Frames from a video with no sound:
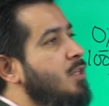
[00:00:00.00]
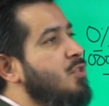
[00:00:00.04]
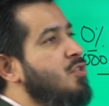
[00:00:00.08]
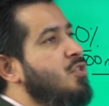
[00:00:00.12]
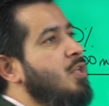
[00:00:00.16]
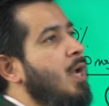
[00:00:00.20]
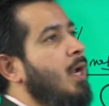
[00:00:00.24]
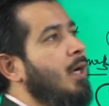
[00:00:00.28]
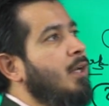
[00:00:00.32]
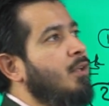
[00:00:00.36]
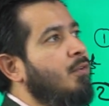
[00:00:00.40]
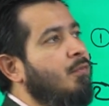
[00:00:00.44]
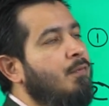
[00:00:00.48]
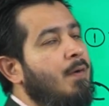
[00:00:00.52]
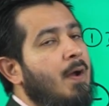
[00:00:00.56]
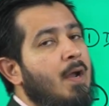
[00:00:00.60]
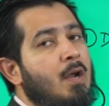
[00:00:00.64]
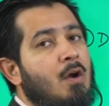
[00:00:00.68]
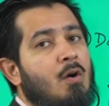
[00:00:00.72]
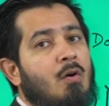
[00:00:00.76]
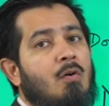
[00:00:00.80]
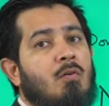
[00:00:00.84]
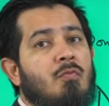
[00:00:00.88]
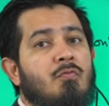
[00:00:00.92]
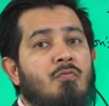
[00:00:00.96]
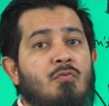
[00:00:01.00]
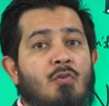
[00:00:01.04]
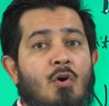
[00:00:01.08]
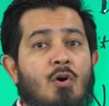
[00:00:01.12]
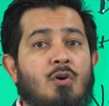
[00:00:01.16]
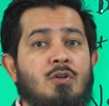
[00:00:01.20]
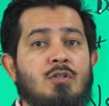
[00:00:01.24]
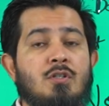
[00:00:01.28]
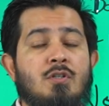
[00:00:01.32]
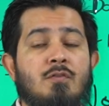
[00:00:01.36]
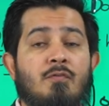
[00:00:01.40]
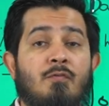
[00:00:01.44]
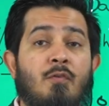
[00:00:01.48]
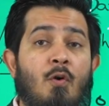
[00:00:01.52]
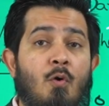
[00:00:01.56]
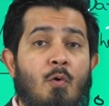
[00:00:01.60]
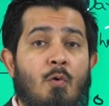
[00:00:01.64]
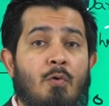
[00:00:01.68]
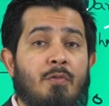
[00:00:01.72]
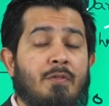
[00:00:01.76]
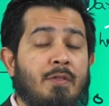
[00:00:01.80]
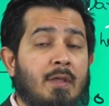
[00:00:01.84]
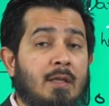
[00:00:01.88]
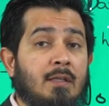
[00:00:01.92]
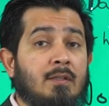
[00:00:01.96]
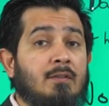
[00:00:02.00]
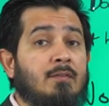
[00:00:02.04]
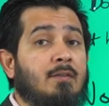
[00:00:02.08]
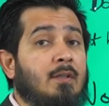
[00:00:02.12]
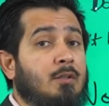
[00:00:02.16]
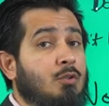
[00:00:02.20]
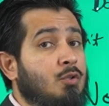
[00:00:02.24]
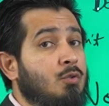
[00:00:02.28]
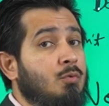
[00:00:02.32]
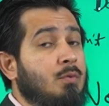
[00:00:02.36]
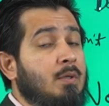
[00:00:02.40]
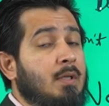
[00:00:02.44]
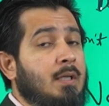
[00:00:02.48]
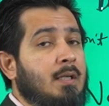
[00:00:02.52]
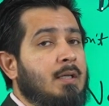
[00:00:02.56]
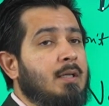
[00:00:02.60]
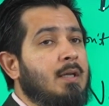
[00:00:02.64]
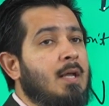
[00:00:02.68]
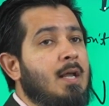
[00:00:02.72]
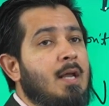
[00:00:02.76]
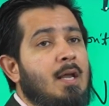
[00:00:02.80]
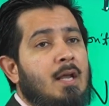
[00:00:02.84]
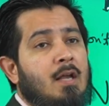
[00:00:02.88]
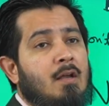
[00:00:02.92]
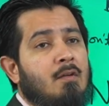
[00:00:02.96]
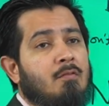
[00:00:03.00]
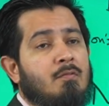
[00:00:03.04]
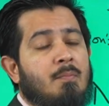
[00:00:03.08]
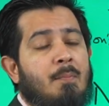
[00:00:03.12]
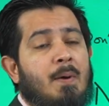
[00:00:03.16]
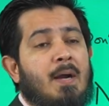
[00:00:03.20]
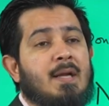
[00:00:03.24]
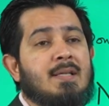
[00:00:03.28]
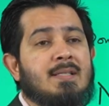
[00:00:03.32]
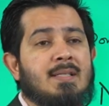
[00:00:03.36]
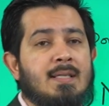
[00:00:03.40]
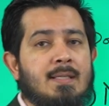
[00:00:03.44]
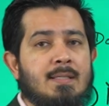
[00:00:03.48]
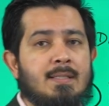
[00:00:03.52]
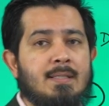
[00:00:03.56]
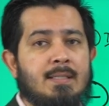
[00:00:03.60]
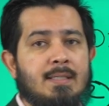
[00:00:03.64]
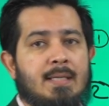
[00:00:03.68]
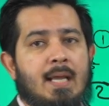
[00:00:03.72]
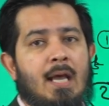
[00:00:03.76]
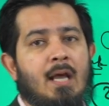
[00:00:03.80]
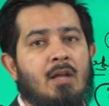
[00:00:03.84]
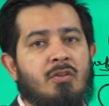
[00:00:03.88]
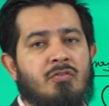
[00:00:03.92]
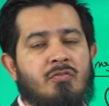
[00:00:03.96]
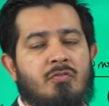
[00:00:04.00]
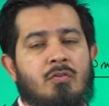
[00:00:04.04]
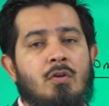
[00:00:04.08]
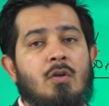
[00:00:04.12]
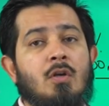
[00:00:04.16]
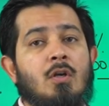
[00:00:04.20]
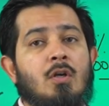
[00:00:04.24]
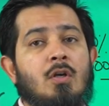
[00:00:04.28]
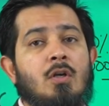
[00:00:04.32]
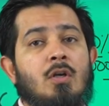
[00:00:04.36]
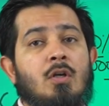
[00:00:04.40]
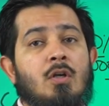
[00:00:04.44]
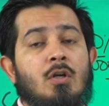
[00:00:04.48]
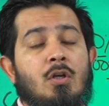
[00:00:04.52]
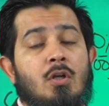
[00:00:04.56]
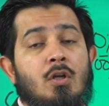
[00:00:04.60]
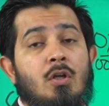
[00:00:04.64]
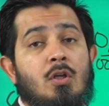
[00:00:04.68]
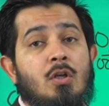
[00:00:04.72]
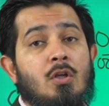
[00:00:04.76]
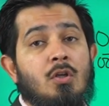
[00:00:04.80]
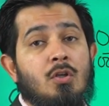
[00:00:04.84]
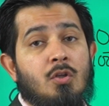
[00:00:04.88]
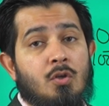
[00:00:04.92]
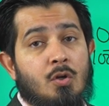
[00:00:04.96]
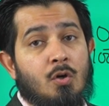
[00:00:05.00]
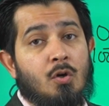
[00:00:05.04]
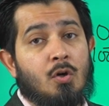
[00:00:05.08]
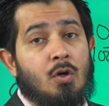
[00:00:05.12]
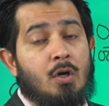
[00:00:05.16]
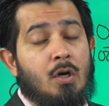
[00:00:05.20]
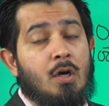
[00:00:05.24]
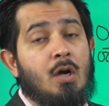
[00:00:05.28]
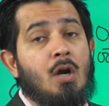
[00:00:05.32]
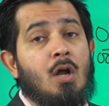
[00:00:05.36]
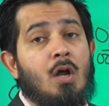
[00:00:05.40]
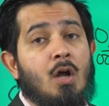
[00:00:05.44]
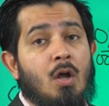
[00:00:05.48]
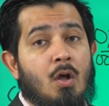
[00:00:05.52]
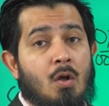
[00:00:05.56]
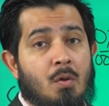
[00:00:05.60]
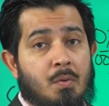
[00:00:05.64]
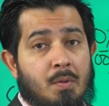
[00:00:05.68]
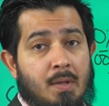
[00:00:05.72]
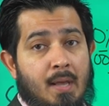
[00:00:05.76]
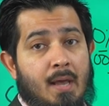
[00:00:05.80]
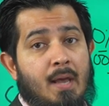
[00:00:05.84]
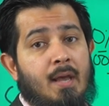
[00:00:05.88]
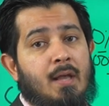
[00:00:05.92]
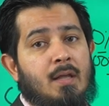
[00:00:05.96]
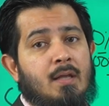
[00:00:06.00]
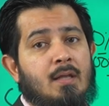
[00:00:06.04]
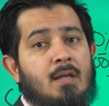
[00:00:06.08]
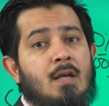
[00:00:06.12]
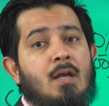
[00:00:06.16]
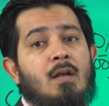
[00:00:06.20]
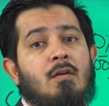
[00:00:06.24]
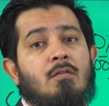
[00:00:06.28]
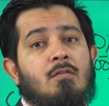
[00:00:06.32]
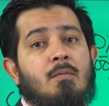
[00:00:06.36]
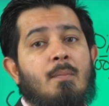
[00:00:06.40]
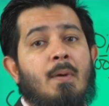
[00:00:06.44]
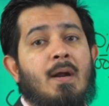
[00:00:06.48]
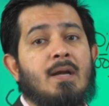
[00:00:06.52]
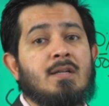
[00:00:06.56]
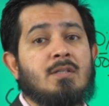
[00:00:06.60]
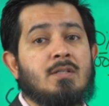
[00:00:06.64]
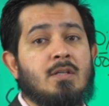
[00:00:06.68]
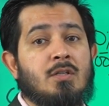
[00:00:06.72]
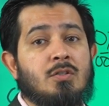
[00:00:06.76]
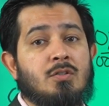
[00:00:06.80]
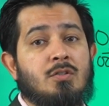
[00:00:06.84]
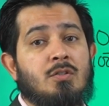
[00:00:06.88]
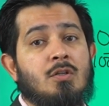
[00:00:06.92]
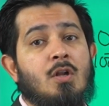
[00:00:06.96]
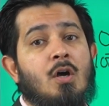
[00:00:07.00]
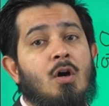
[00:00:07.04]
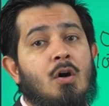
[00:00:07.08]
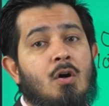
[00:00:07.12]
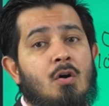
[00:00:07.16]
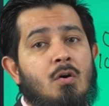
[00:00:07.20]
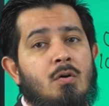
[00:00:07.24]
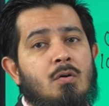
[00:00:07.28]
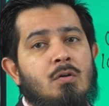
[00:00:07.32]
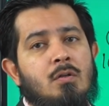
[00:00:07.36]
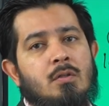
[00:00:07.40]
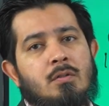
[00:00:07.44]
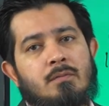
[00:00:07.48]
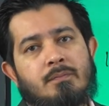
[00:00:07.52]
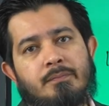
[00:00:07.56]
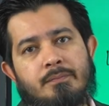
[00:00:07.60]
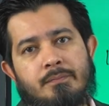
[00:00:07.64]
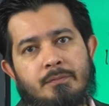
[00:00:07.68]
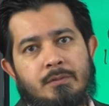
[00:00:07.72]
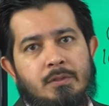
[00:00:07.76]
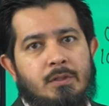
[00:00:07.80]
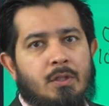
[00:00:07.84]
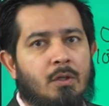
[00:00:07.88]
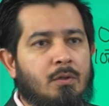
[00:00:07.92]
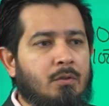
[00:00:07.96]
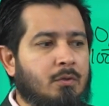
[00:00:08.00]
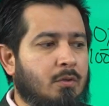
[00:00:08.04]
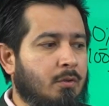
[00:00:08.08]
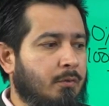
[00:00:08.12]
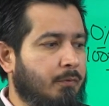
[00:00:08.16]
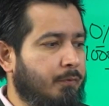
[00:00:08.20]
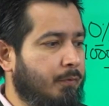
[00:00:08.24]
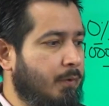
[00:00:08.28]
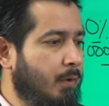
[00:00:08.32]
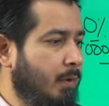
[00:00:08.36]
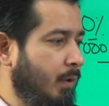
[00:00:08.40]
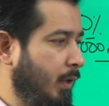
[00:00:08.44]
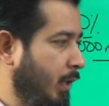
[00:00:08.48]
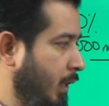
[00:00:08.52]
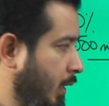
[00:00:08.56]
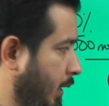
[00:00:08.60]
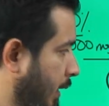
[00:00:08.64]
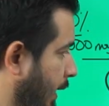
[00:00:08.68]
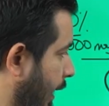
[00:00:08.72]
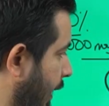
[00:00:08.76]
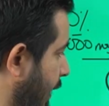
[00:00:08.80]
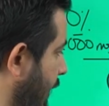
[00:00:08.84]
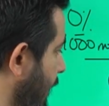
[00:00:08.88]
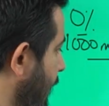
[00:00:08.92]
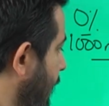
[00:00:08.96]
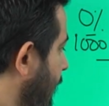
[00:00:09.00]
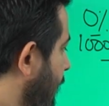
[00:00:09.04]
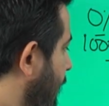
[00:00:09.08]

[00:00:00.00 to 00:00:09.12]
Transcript: satisfy those four things that you need? If the buyer says yes, you're okay. The buyer says no, don't go forward, okay?